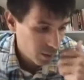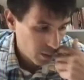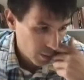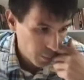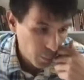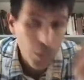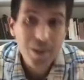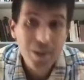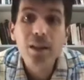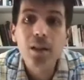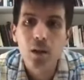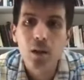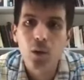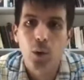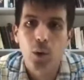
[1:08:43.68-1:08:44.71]
appointed
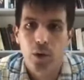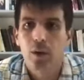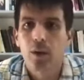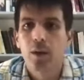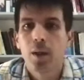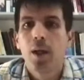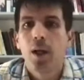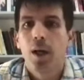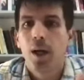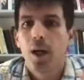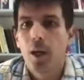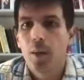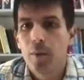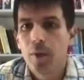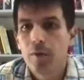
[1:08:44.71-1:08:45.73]
a lawyer
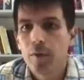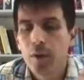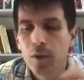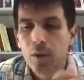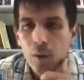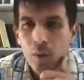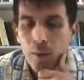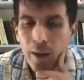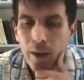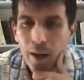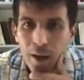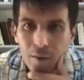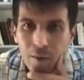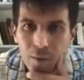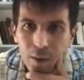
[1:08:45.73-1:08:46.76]
if you don't
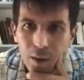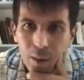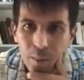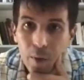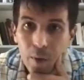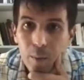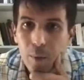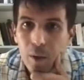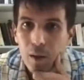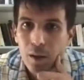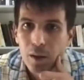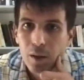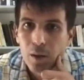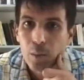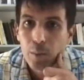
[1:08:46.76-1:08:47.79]
have the
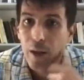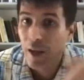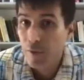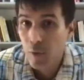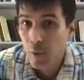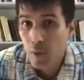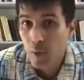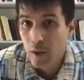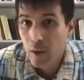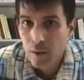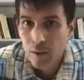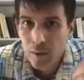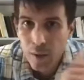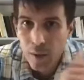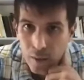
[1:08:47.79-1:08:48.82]
ability to pay for one,
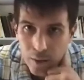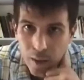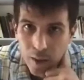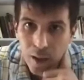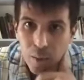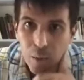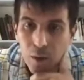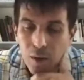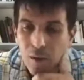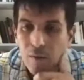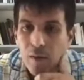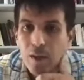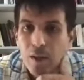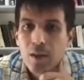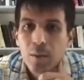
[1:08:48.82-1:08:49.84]
or are not able to
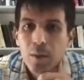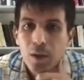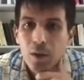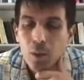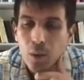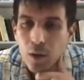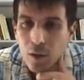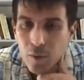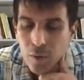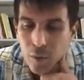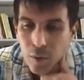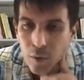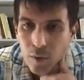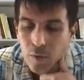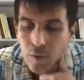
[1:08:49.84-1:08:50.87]
convince somebody to work
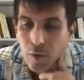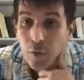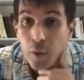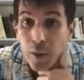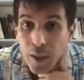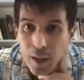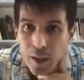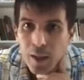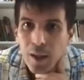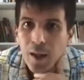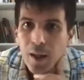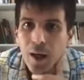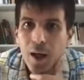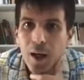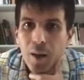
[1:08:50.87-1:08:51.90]
for free,
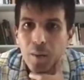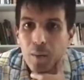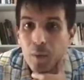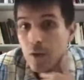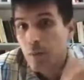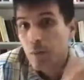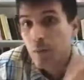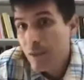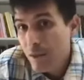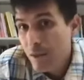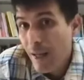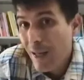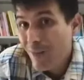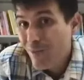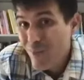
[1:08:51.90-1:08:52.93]
which means
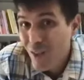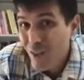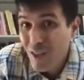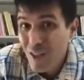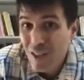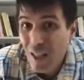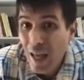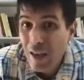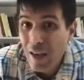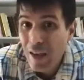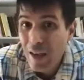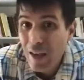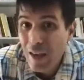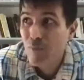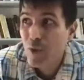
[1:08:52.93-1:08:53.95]
that these life
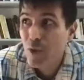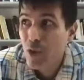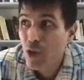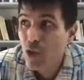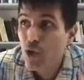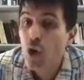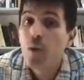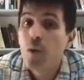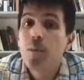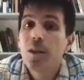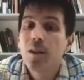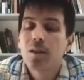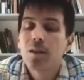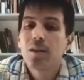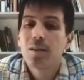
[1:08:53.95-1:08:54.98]

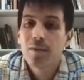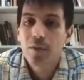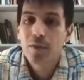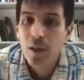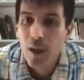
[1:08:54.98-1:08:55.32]
determinative